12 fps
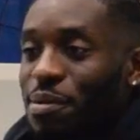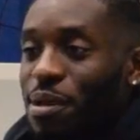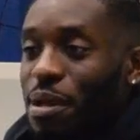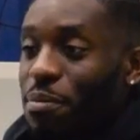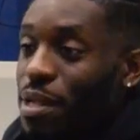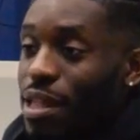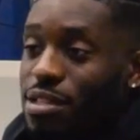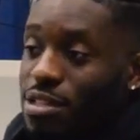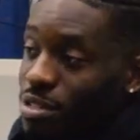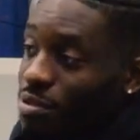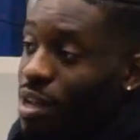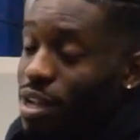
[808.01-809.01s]
man. I mean,
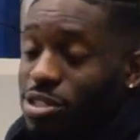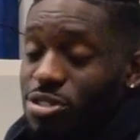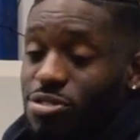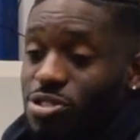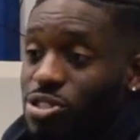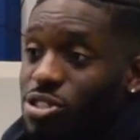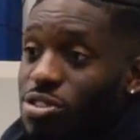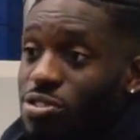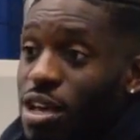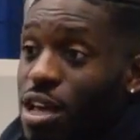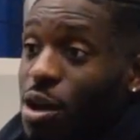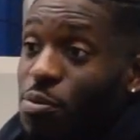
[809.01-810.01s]
that's why I got you on the show.
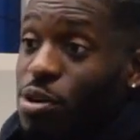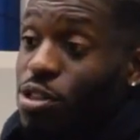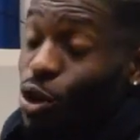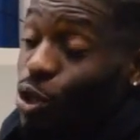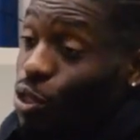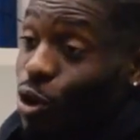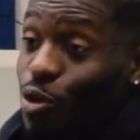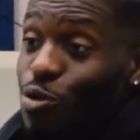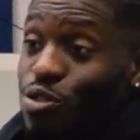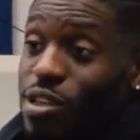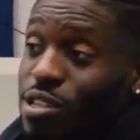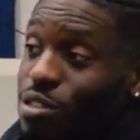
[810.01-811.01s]
And one of the
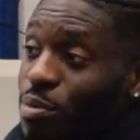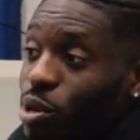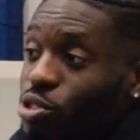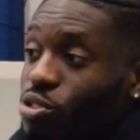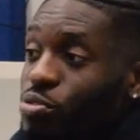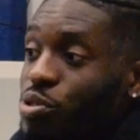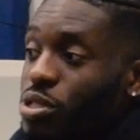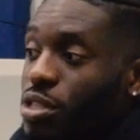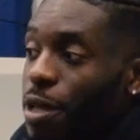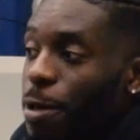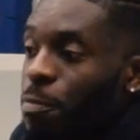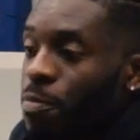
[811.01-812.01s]
cool things about you is
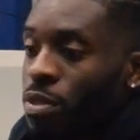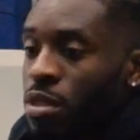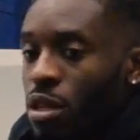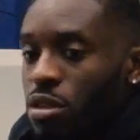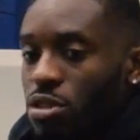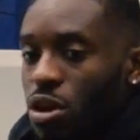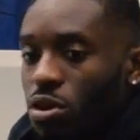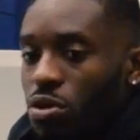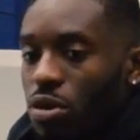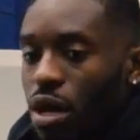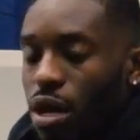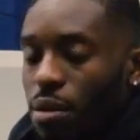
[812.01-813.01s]
like,
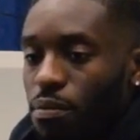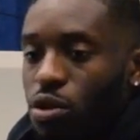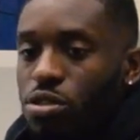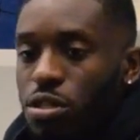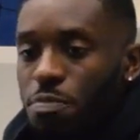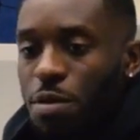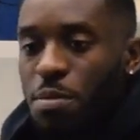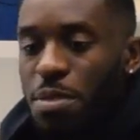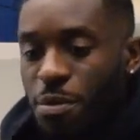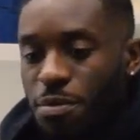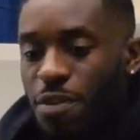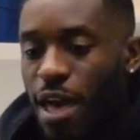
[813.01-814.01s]
so most of the people
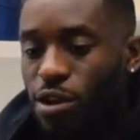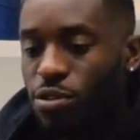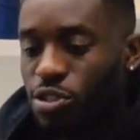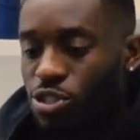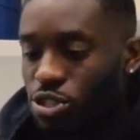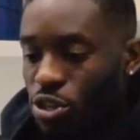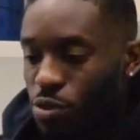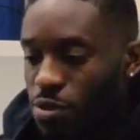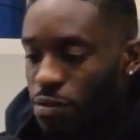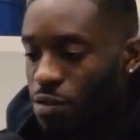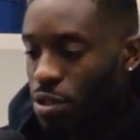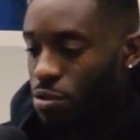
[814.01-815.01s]
that we've had on the show,
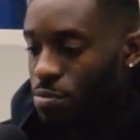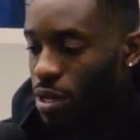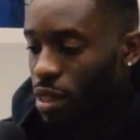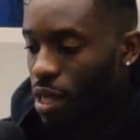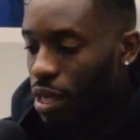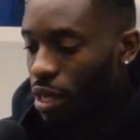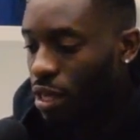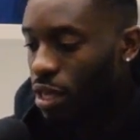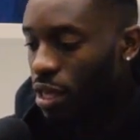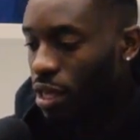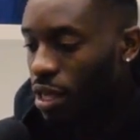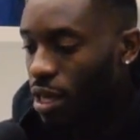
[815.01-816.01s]
they've either been like
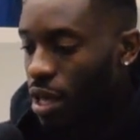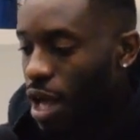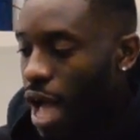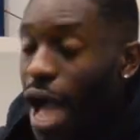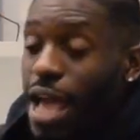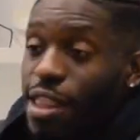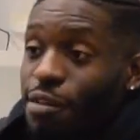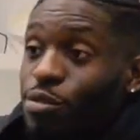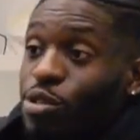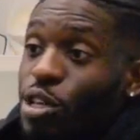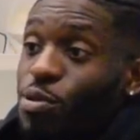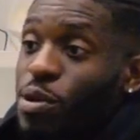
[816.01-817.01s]
high
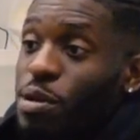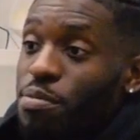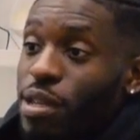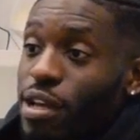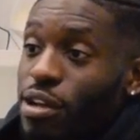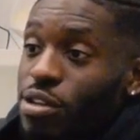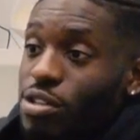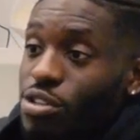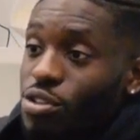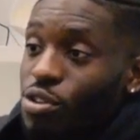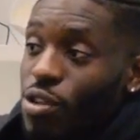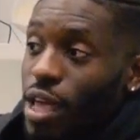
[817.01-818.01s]
level D1 players
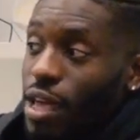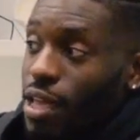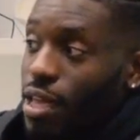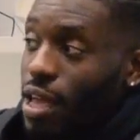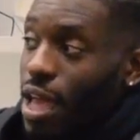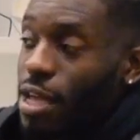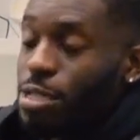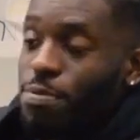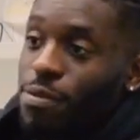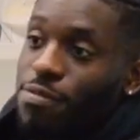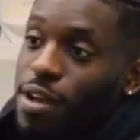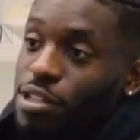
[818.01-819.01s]
or like
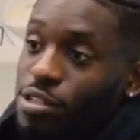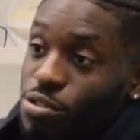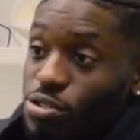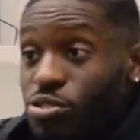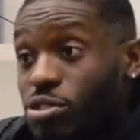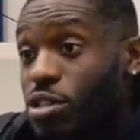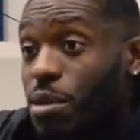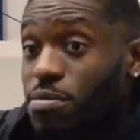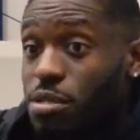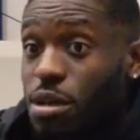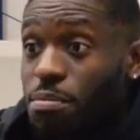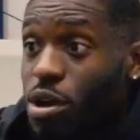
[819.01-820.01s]
ex-professionals or
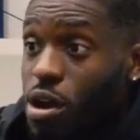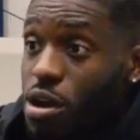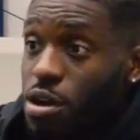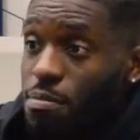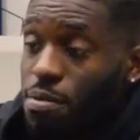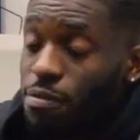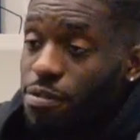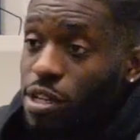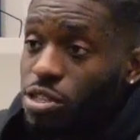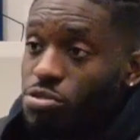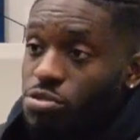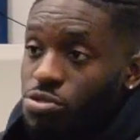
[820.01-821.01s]
some current
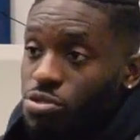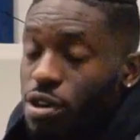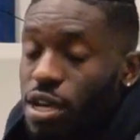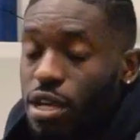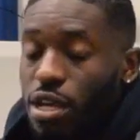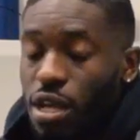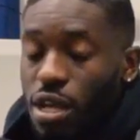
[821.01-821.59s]
professionals, right?